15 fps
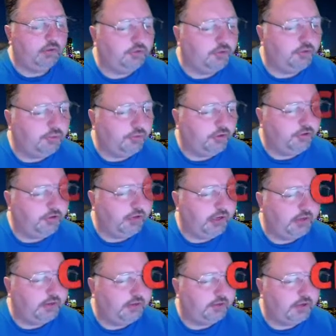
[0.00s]
do
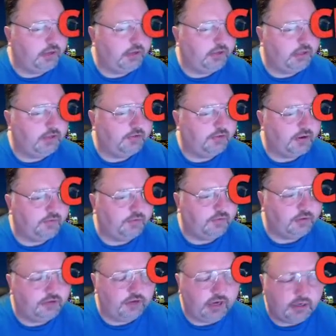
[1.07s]
appreciate this. Hunting and Stuff
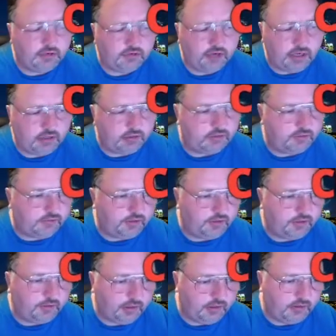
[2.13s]
with J&J, good to see
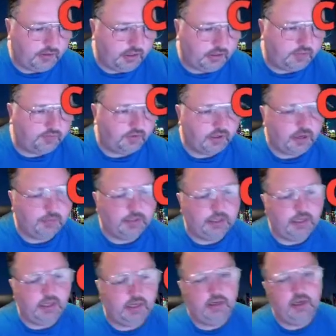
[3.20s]
you here. Thank you for
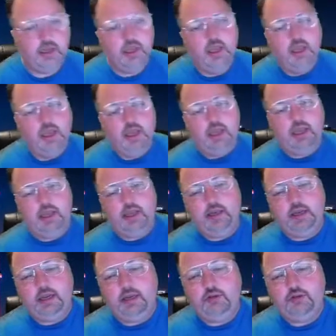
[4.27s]
coming in.
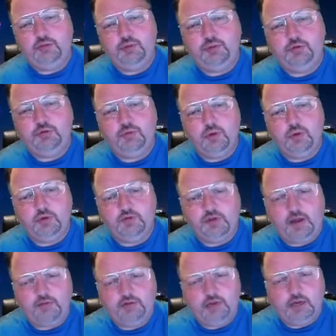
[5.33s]
And
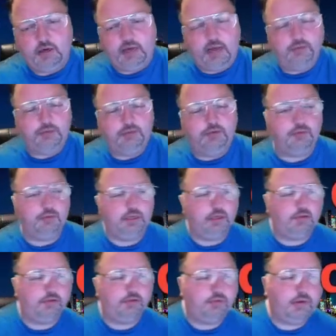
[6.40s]
AngiePoo215 channel happens to
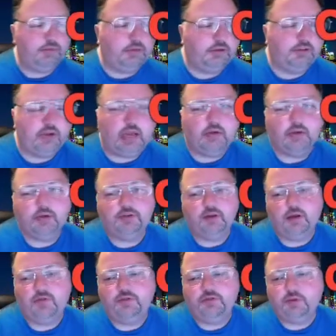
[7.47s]
be extremely
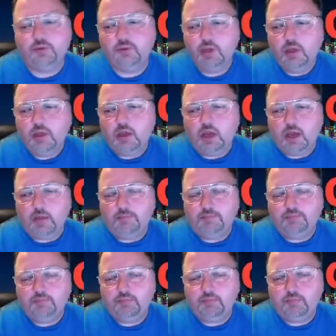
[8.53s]
generous. Now, if you
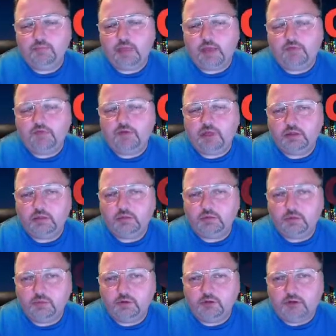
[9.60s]
have followed
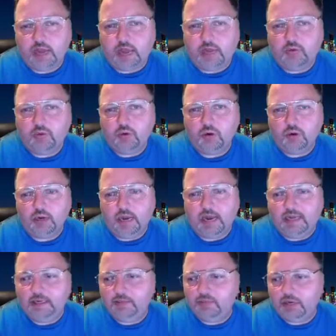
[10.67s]
Superchat or
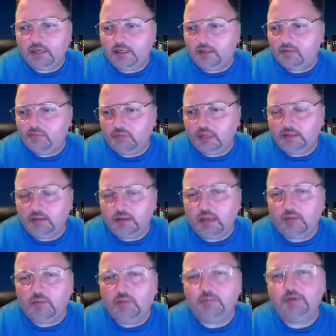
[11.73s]
anybody, like
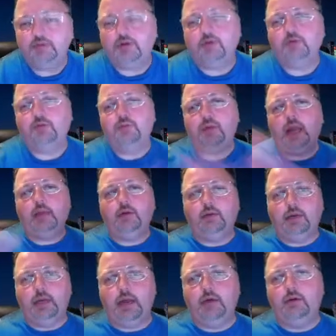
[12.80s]
when we start
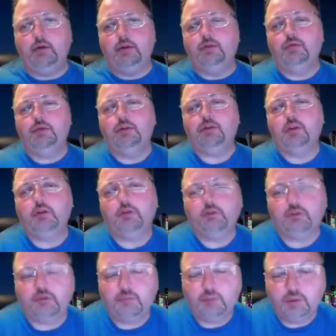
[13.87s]
spidering out into each
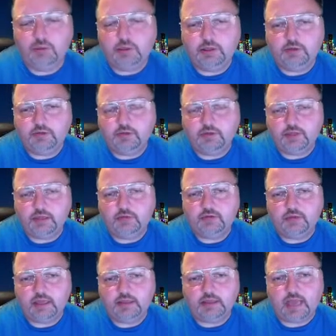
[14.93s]
other's communities and
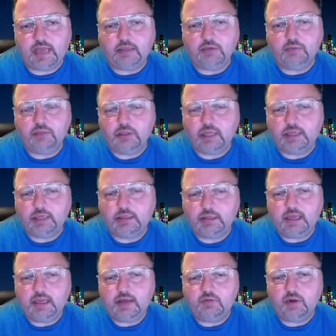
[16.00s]
things like that, you will
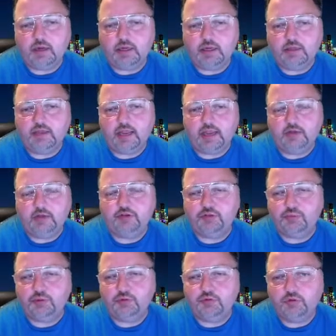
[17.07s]
likely have run into
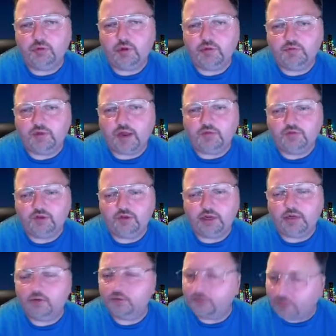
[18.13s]
AngiePoo215
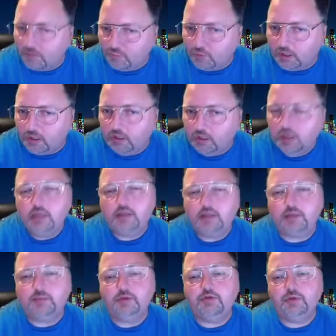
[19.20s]
channel somewhere.
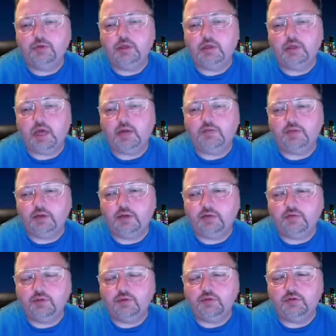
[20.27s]
They've been doing a lot of
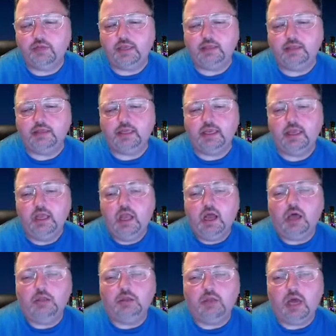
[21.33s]
interviews lately.
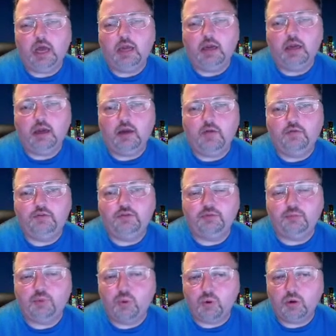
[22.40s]
A lot of
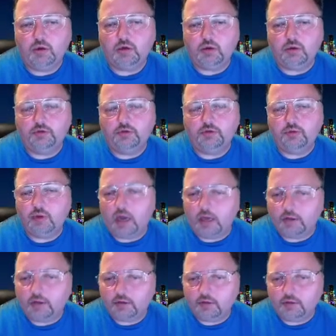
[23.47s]
support goes to
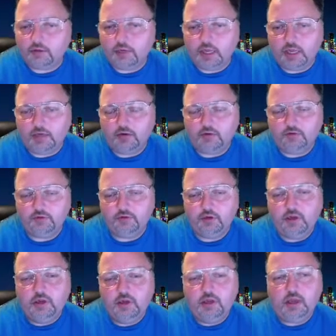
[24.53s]
other
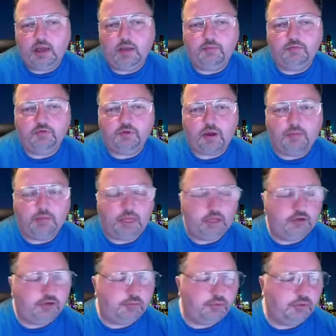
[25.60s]
creators from
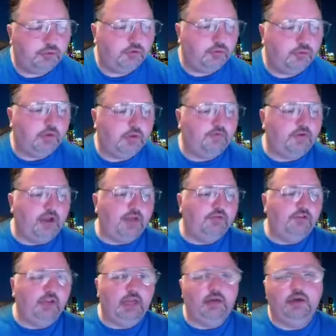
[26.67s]

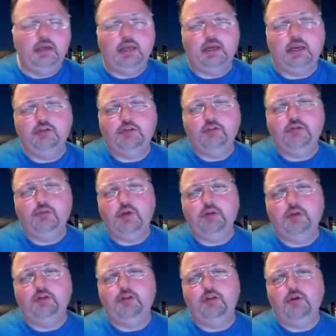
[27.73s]
AngiePoo215 channel, and I just
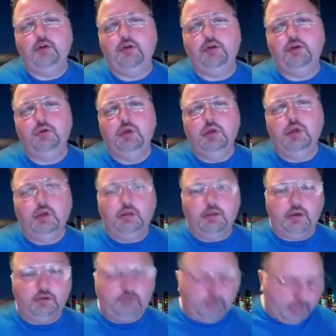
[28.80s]
want to show you
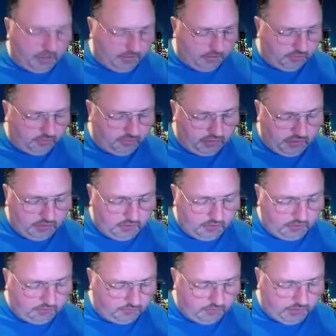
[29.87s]
their second
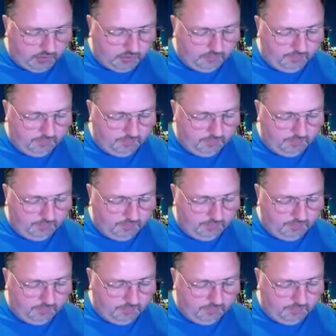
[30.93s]
channel as well.